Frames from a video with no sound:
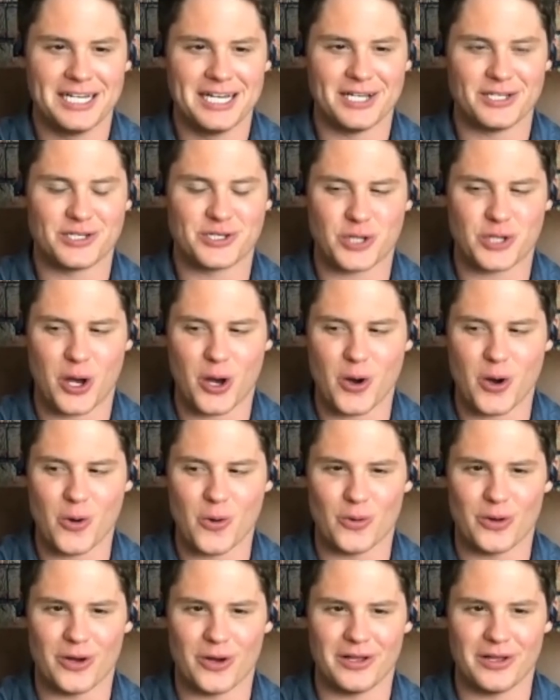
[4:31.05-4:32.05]

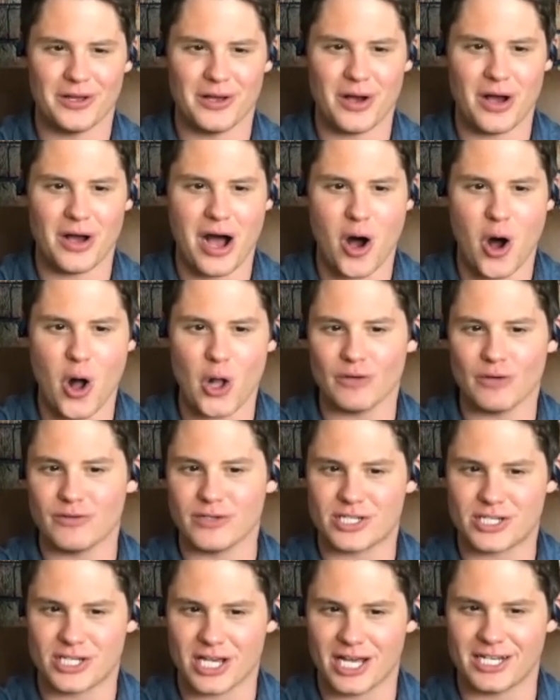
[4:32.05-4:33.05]
So all of a
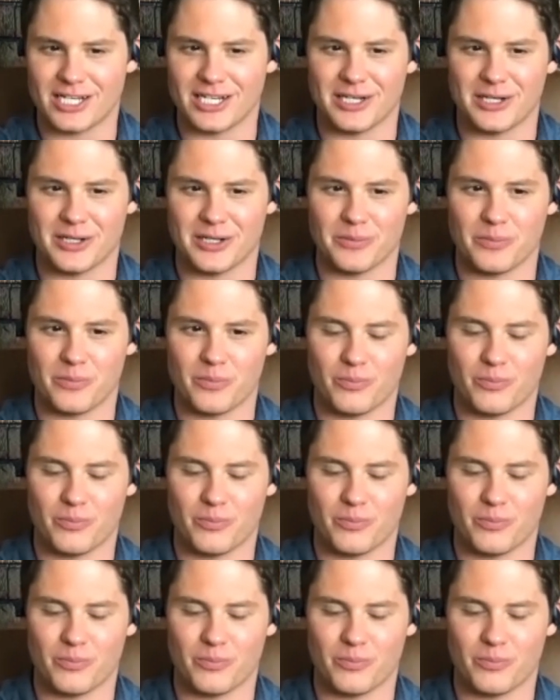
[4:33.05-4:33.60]
sudden,